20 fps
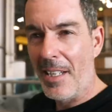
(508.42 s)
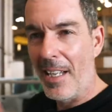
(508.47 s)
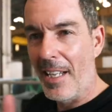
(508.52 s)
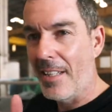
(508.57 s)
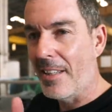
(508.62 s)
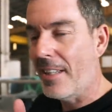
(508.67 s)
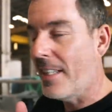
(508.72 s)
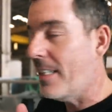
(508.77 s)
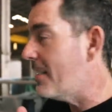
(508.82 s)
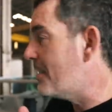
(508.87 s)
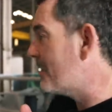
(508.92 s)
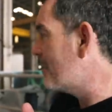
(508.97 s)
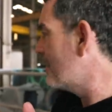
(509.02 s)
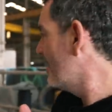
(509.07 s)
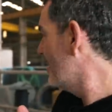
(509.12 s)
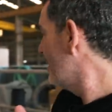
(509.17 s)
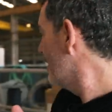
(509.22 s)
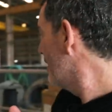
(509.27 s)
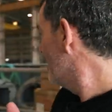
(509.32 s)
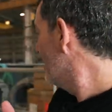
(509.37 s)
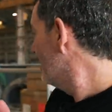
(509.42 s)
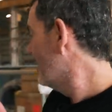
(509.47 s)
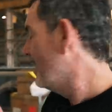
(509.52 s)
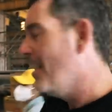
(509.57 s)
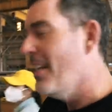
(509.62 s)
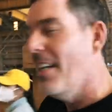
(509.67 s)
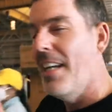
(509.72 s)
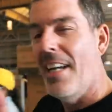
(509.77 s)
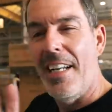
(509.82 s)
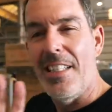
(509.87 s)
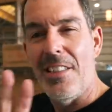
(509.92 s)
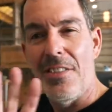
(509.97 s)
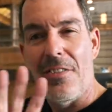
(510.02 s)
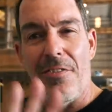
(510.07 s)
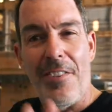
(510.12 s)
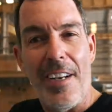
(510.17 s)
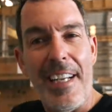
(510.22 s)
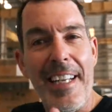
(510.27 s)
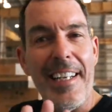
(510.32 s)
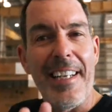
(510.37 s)
And this is
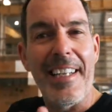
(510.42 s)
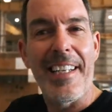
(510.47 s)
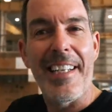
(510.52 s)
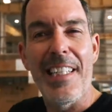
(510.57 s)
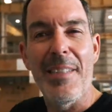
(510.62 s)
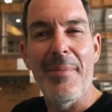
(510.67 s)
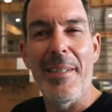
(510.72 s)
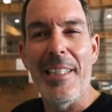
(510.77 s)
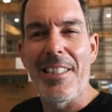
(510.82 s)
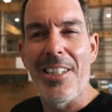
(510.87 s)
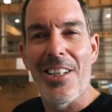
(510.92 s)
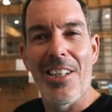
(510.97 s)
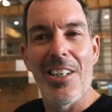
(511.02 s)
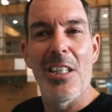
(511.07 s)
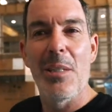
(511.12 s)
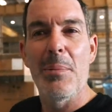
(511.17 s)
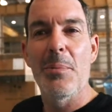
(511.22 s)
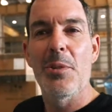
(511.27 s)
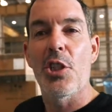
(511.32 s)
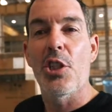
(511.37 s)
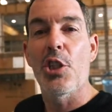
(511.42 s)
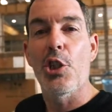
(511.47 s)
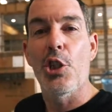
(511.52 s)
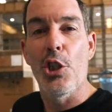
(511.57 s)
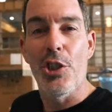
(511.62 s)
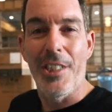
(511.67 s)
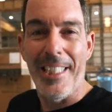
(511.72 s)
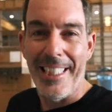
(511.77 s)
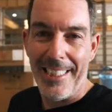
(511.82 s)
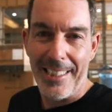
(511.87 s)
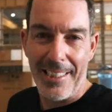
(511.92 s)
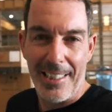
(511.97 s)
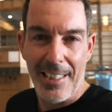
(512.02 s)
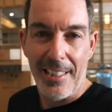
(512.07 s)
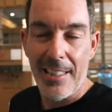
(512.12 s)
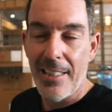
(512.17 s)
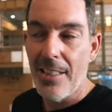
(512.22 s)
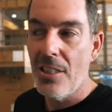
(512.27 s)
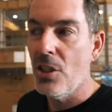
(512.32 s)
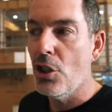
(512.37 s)
vaguely going to be termed goodies.
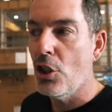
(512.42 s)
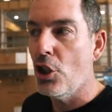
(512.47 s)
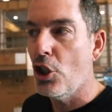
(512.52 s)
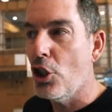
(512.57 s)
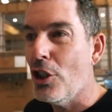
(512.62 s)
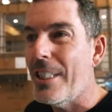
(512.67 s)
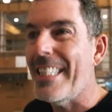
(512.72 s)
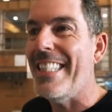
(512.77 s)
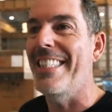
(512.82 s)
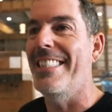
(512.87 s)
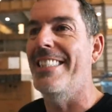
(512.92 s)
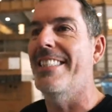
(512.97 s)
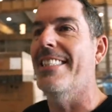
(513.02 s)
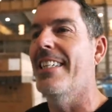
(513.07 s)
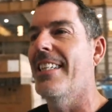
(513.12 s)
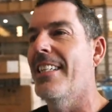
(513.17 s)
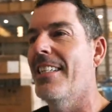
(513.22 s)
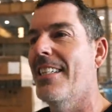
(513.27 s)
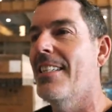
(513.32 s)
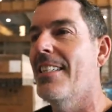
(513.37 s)
Goodies.